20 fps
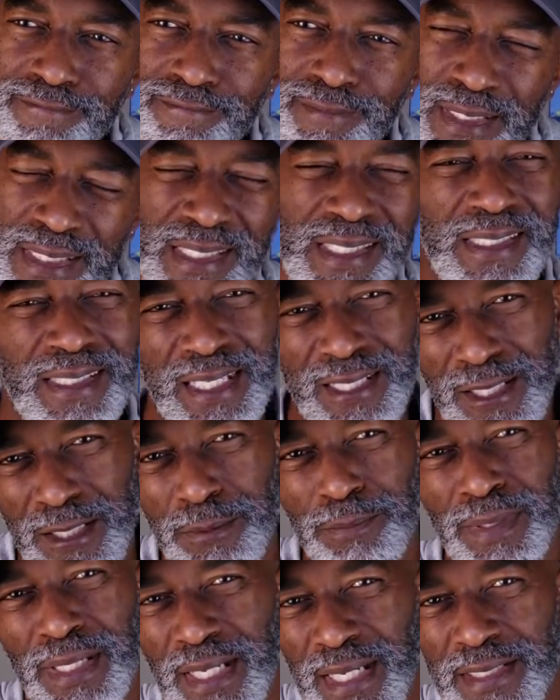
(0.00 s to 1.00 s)
This is going
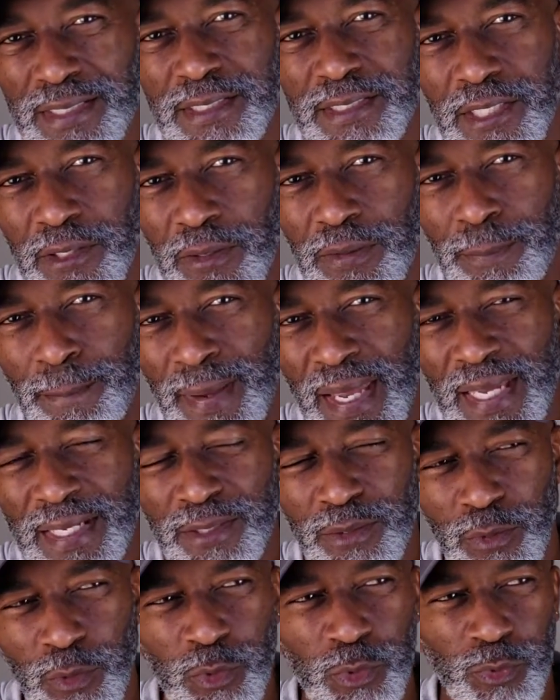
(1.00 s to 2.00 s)
to be like sharing bad
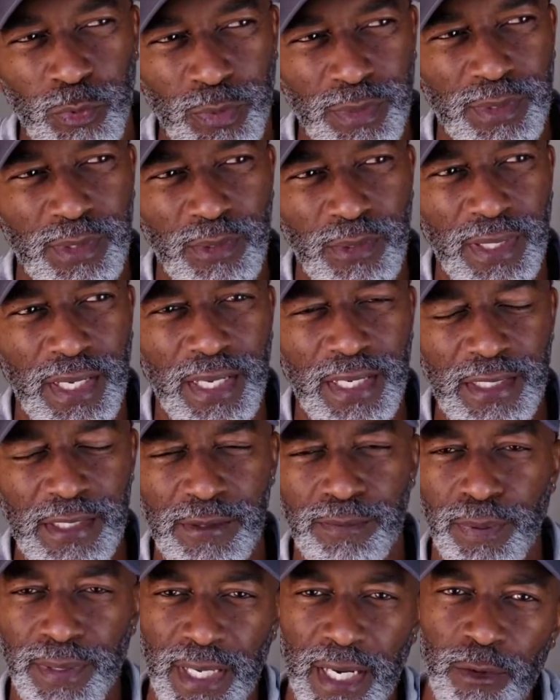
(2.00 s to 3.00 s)
news with you guys,
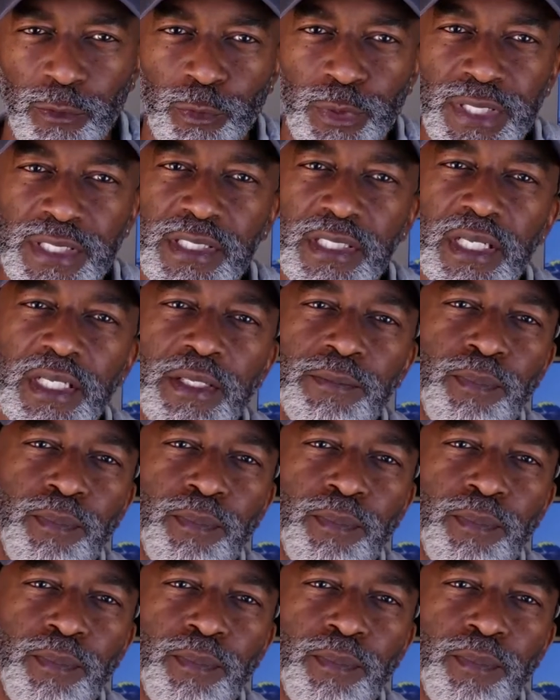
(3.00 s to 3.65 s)
but I recently